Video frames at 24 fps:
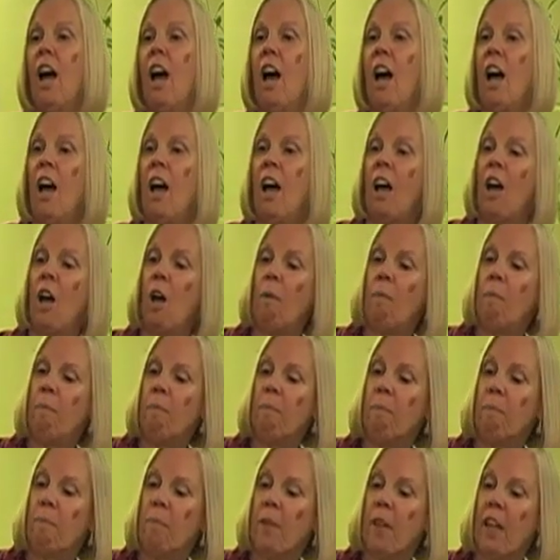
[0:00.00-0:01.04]

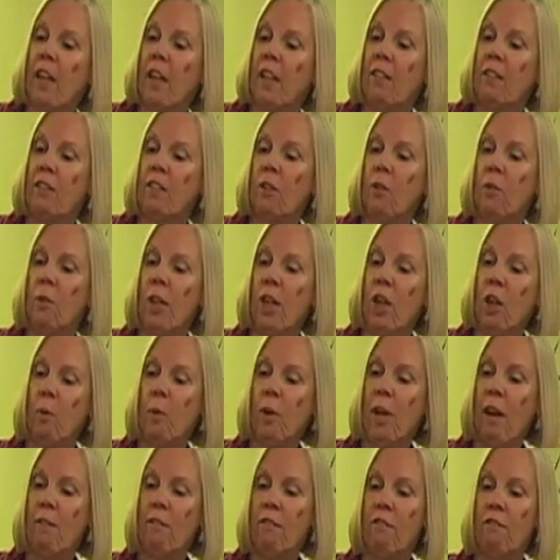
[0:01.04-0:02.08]
And so here
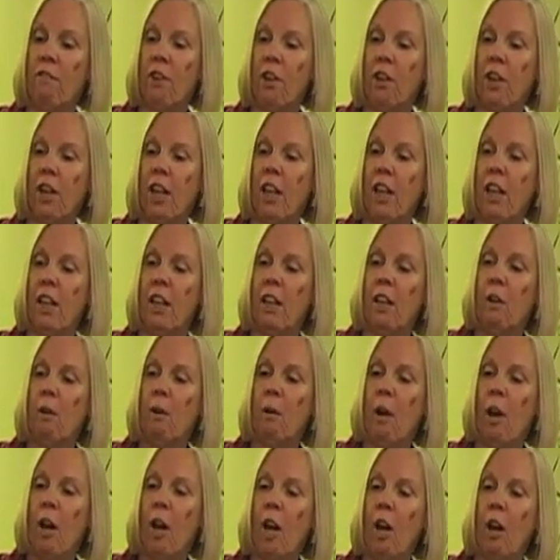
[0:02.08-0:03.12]
we have a very
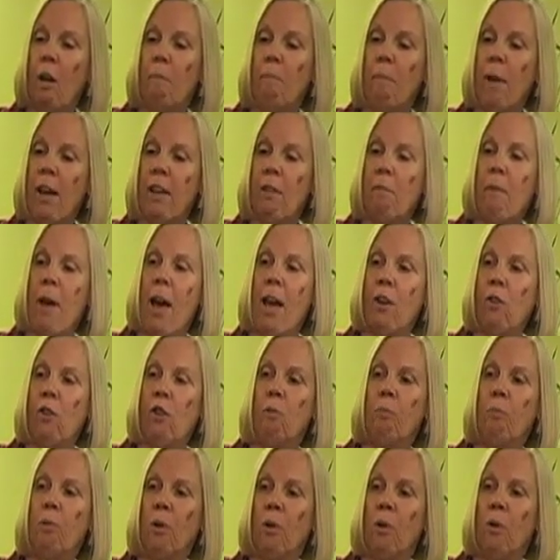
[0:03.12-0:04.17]

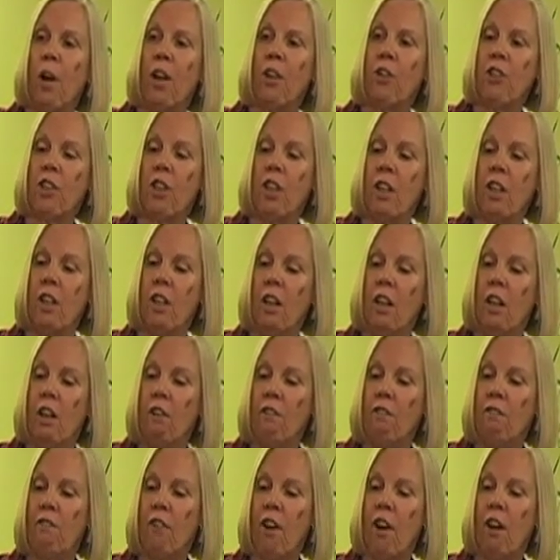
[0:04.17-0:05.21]
mathematical progression
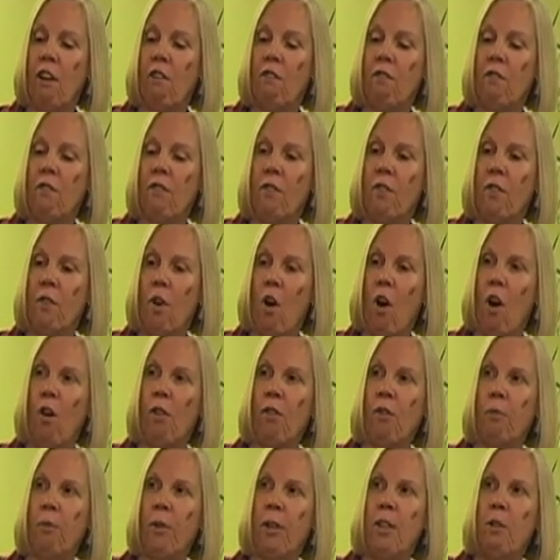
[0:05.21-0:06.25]
of all
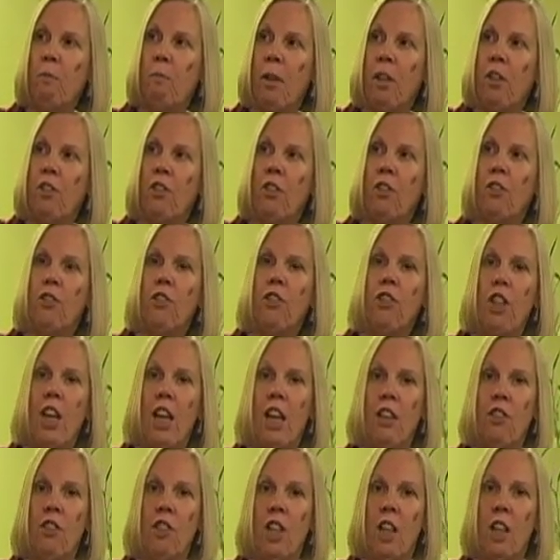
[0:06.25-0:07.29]
three dimensions
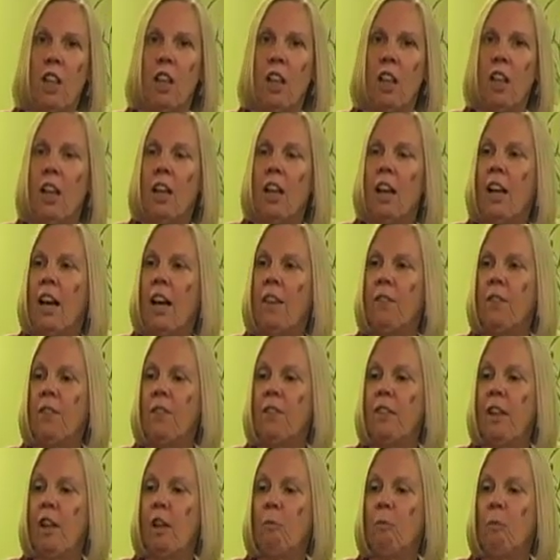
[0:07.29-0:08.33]
changing at the
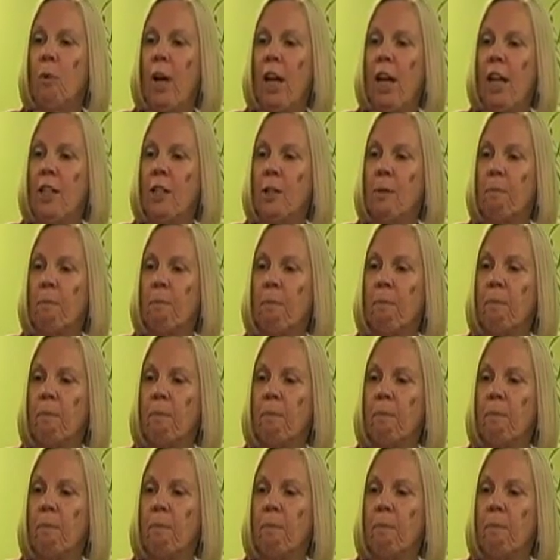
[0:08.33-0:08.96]
same rate.